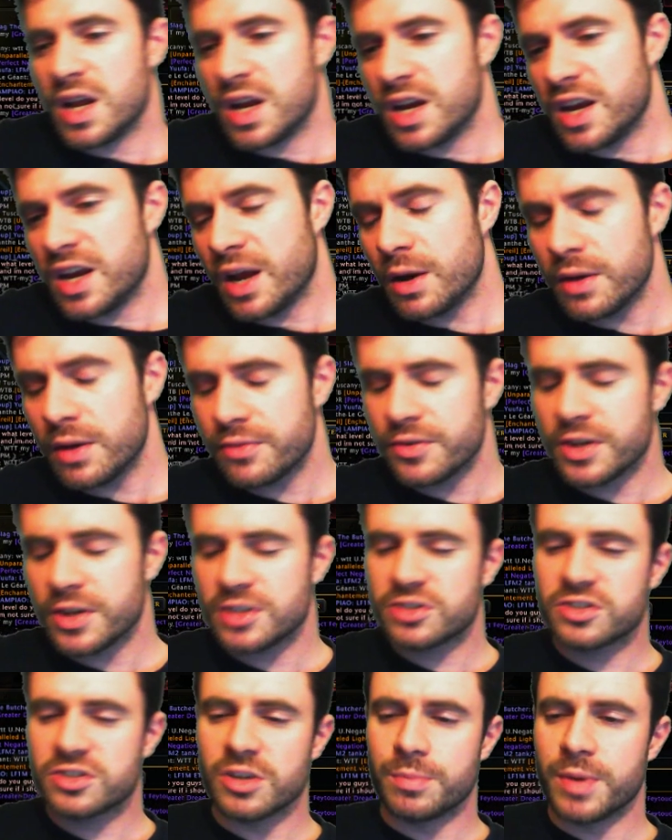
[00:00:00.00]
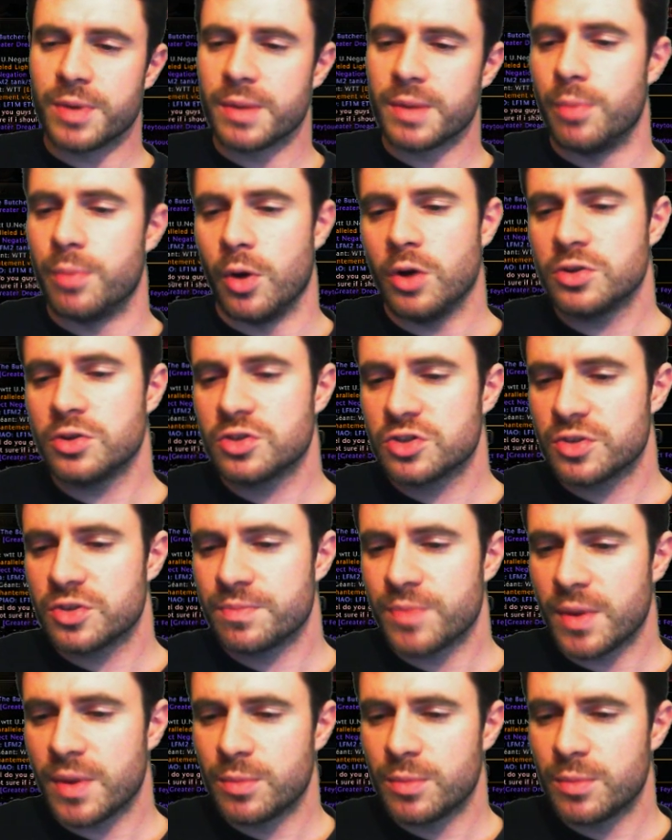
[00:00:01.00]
Now, if it's a big boss,